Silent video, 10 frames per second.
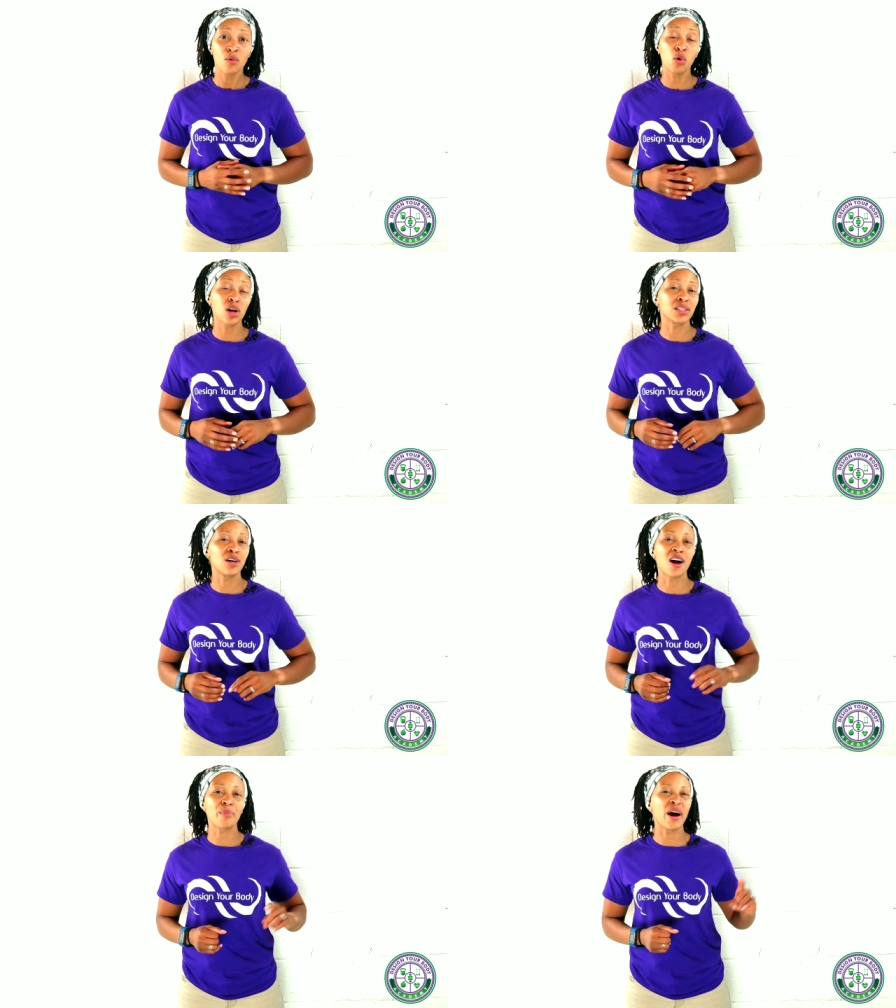We're going to
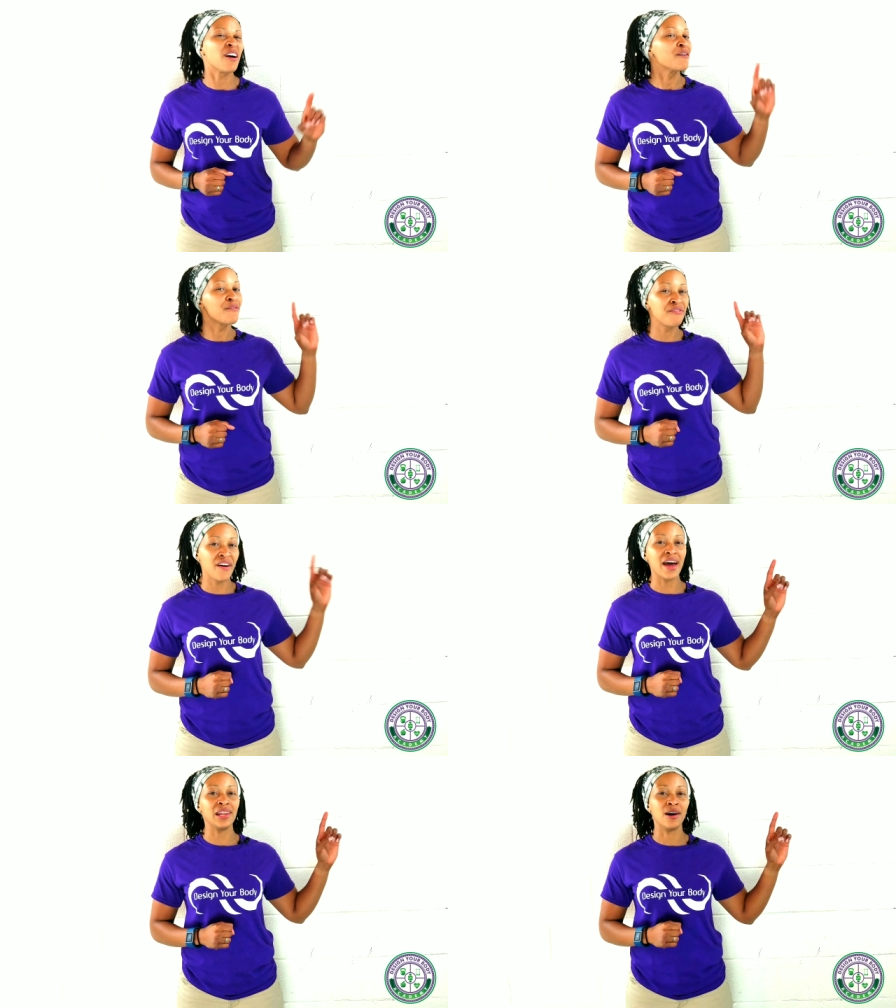talk about
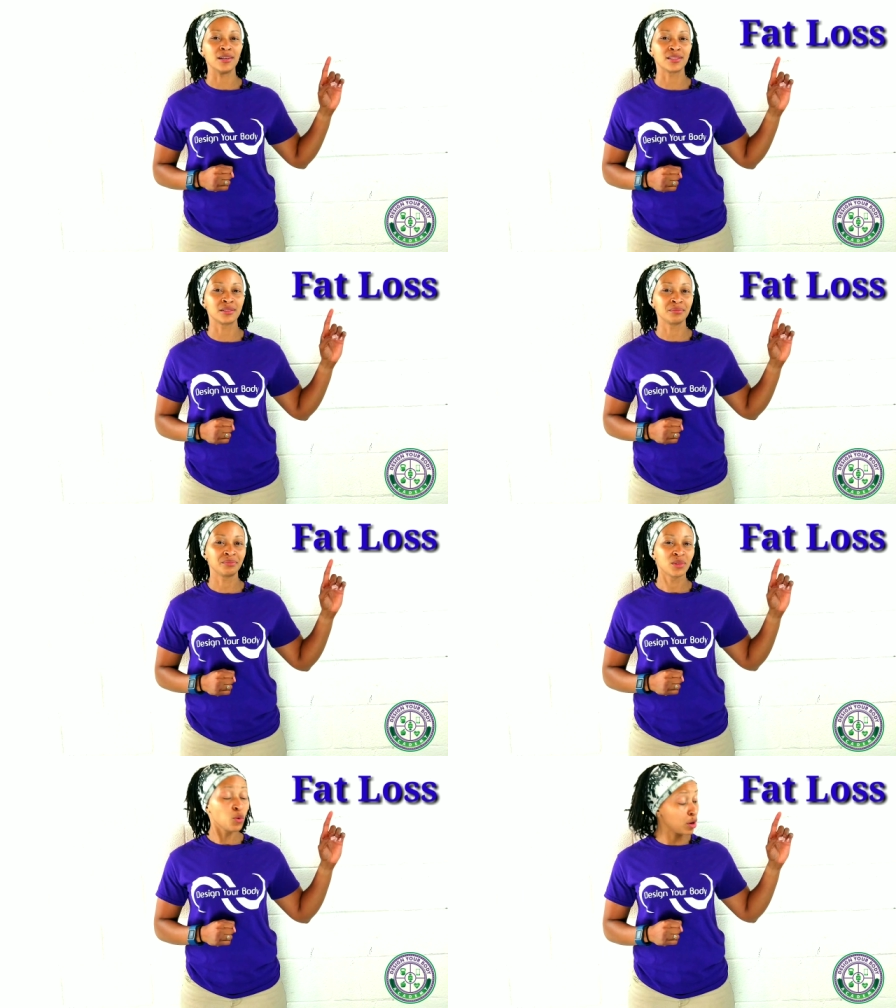fat loss.
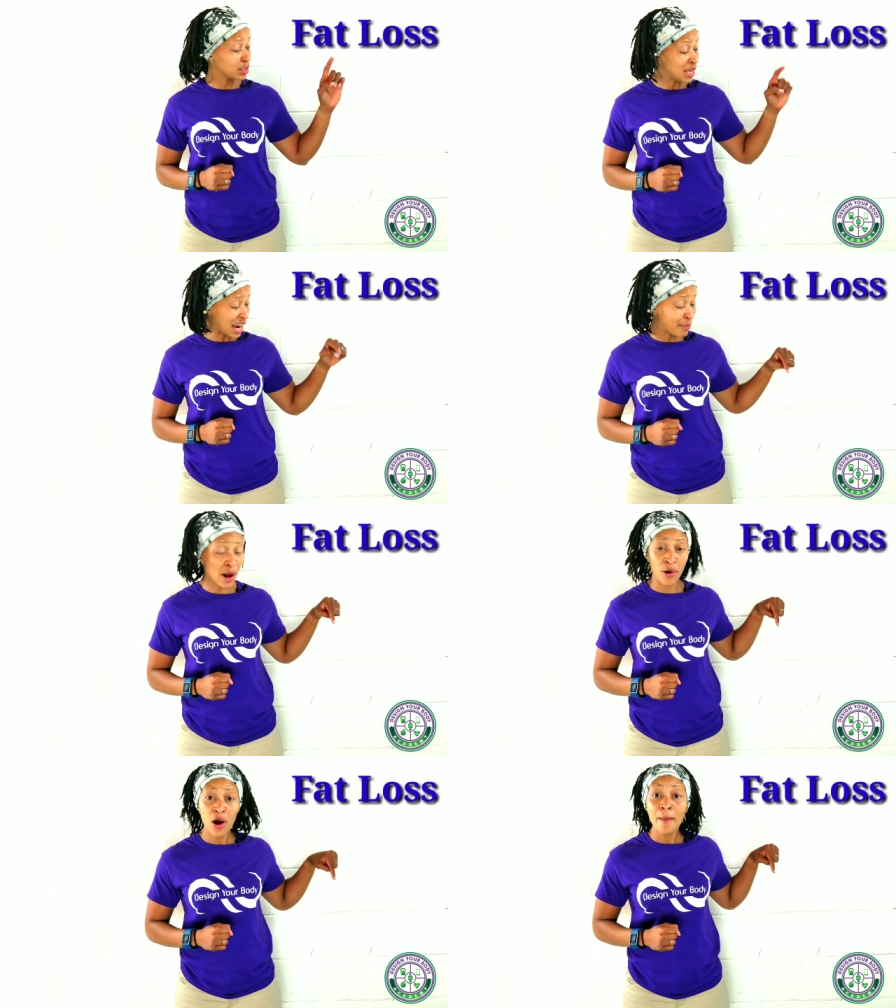We're going to talk
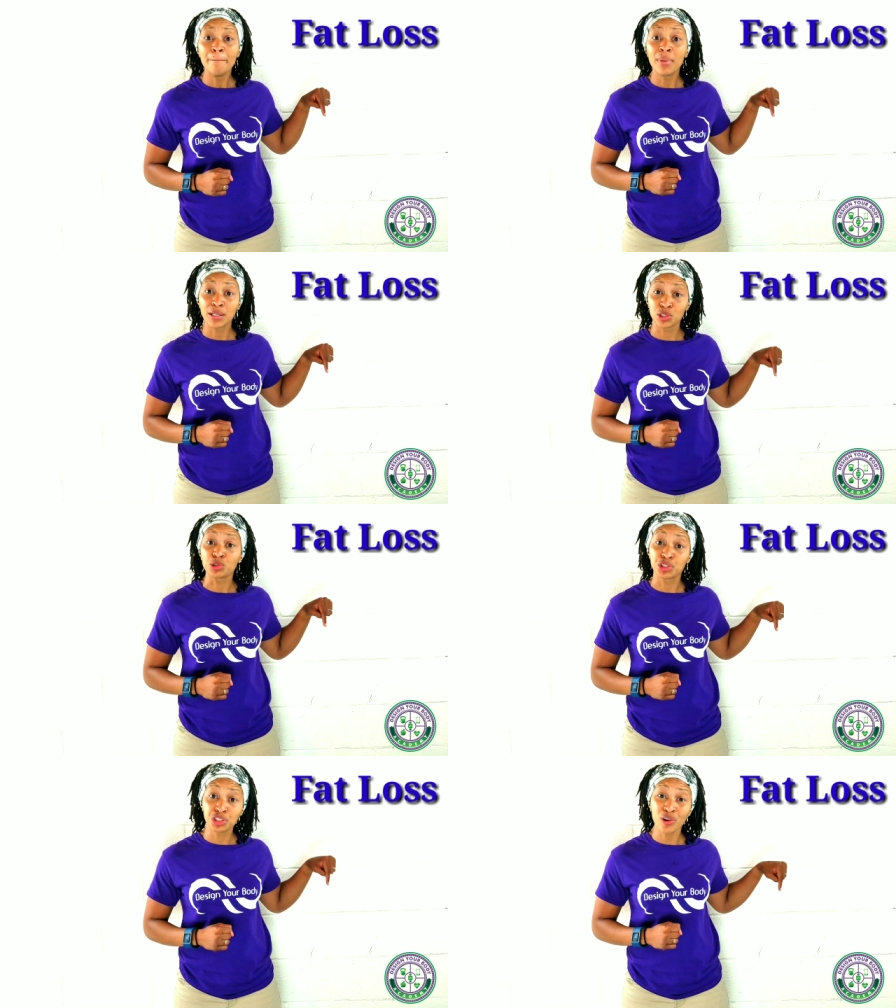about muscle
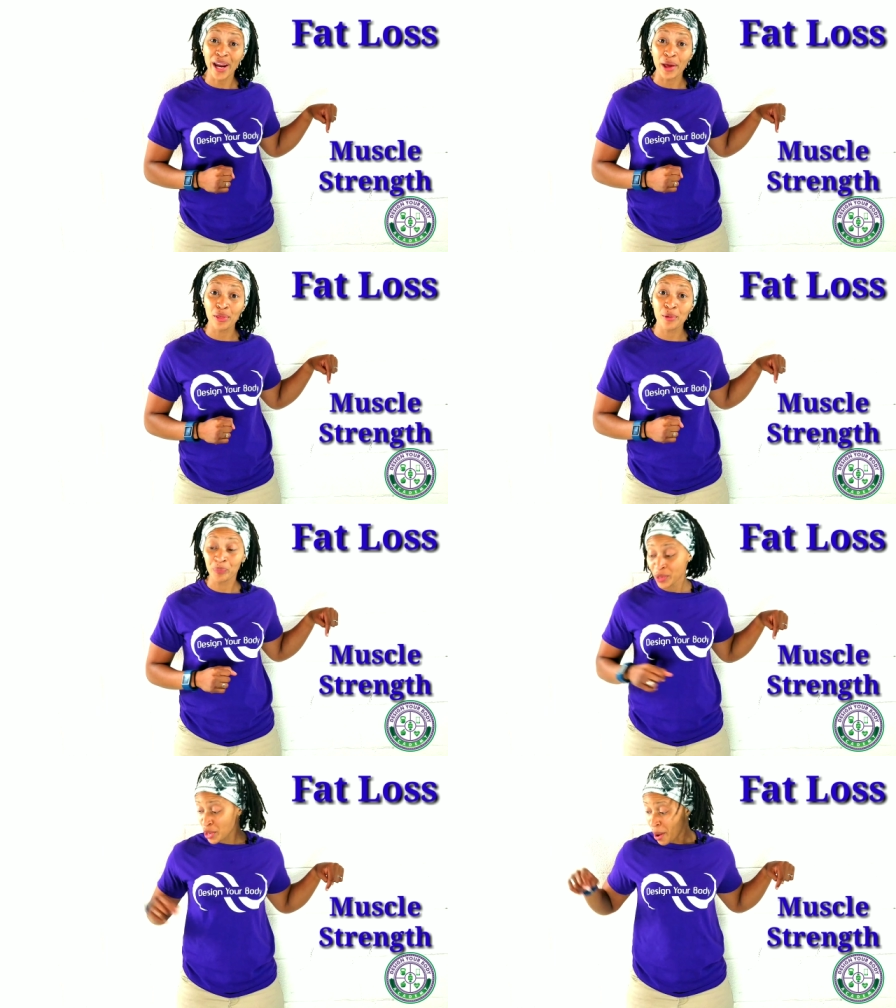strength,
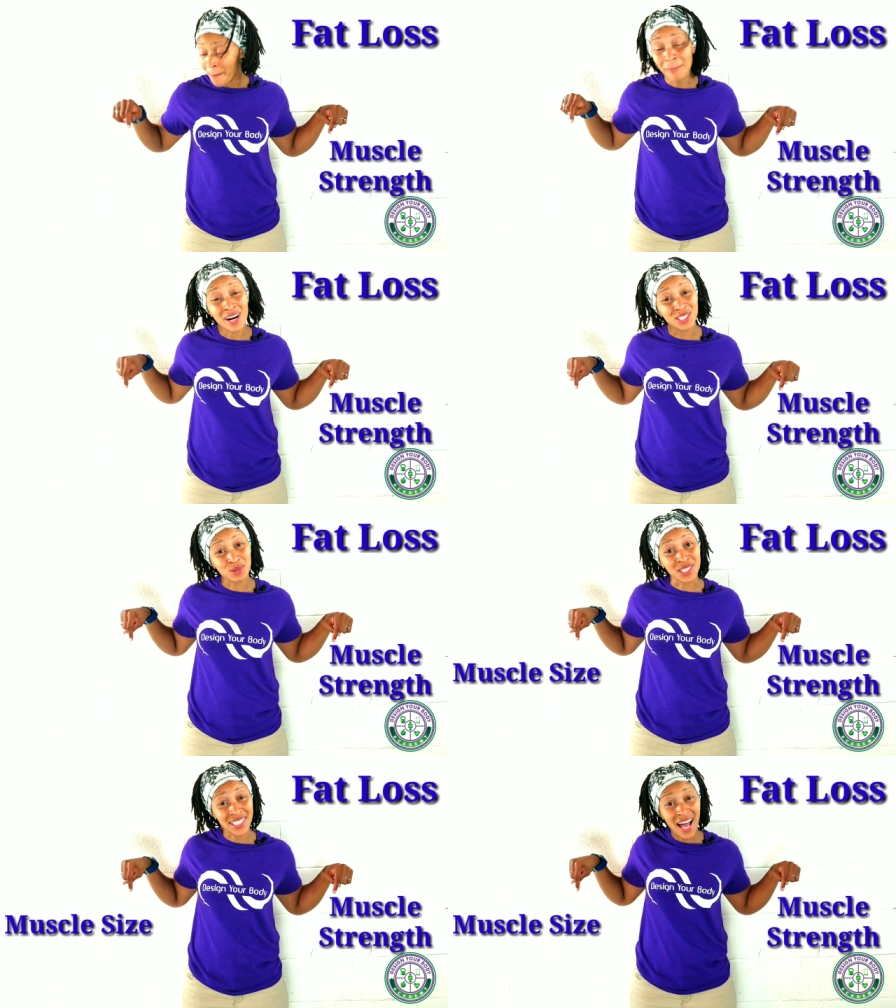
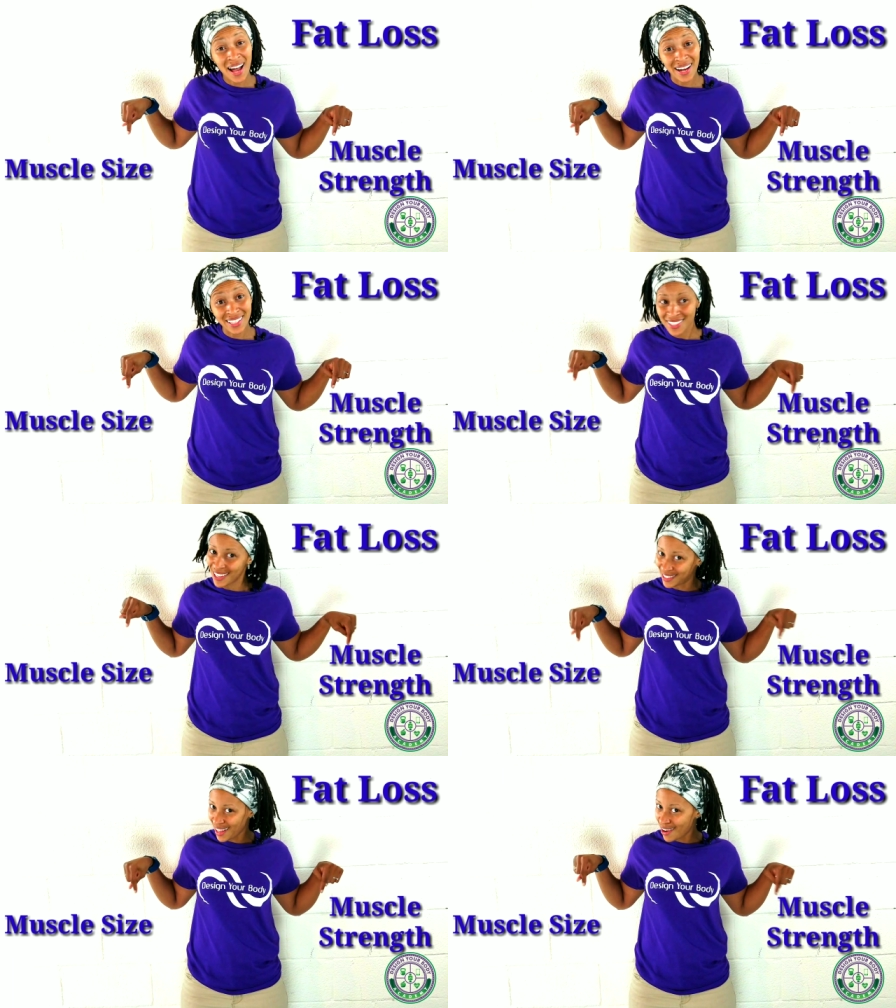muscle size,
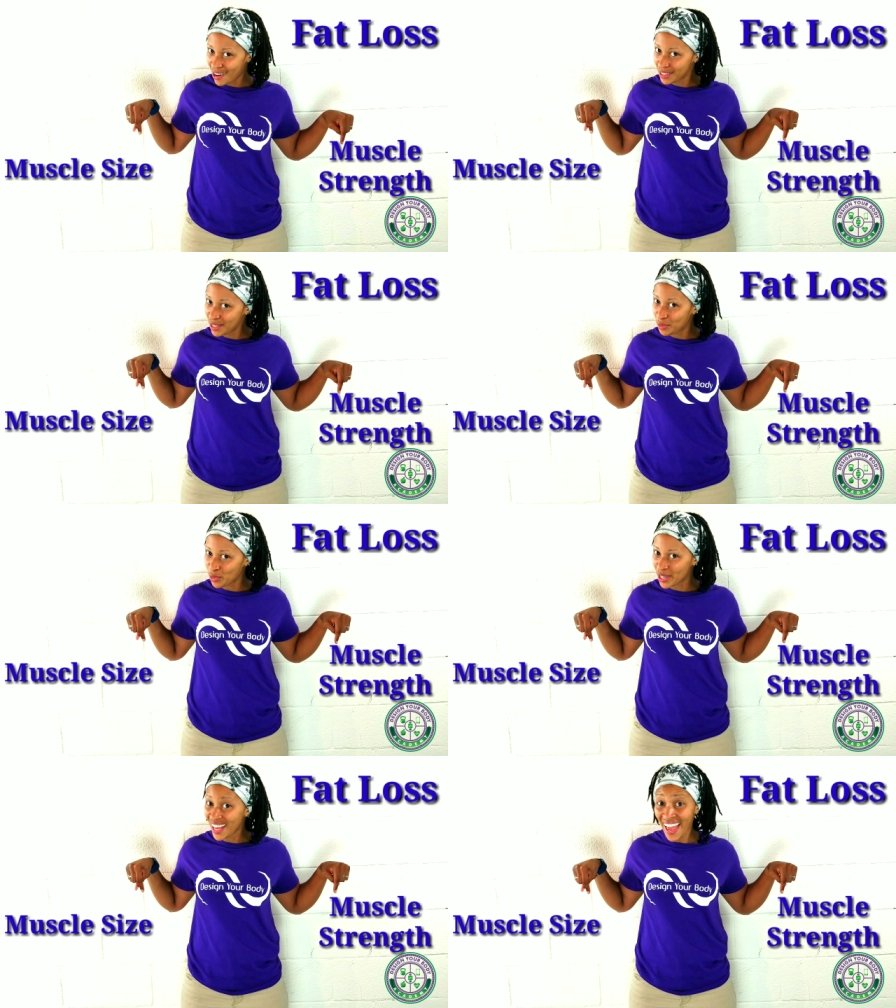because they are
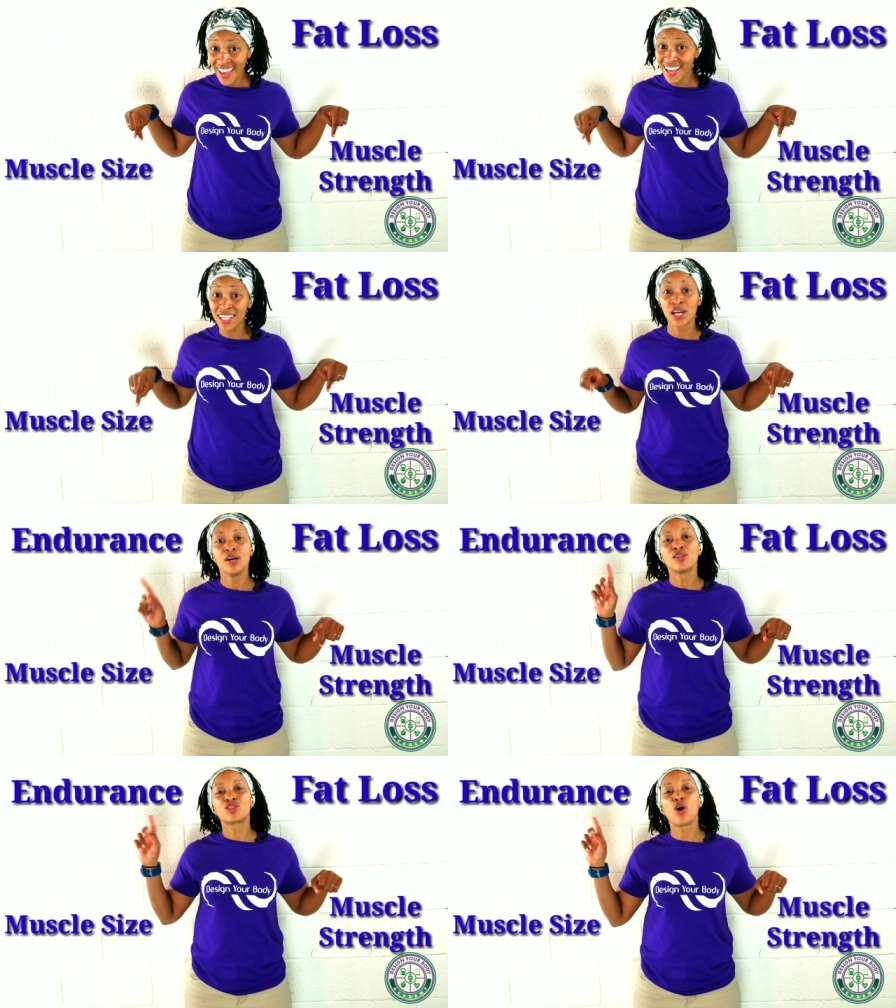different, and
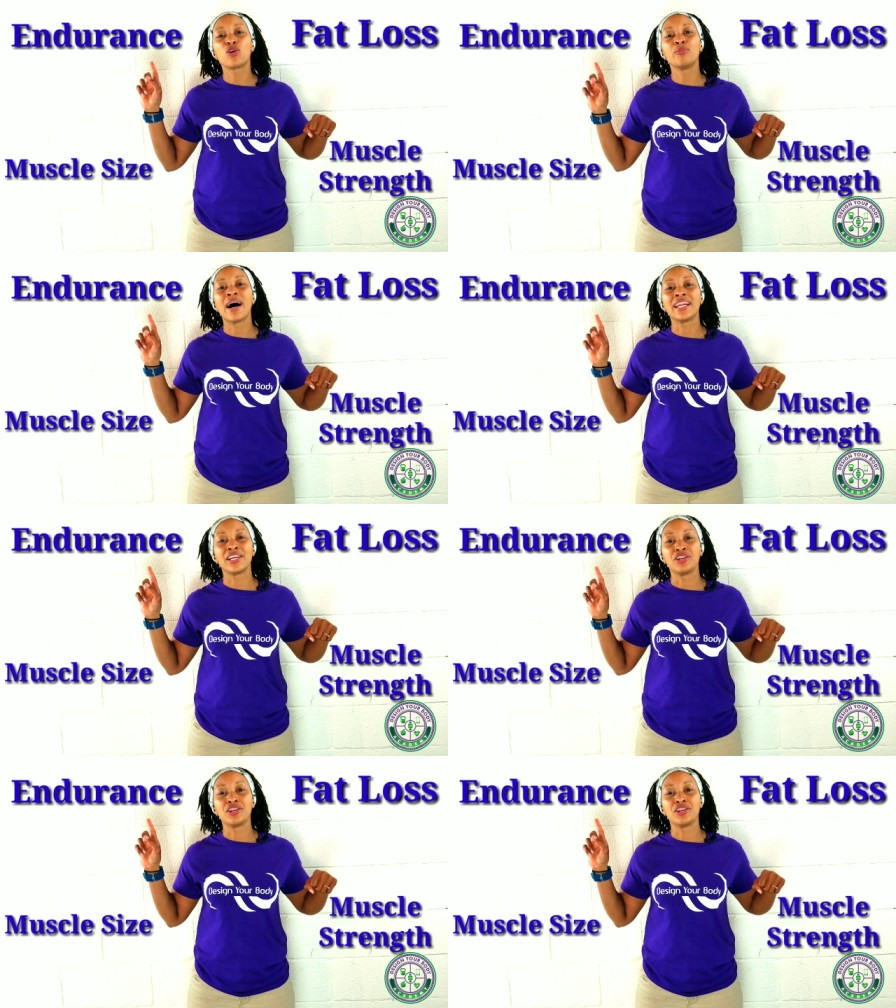total body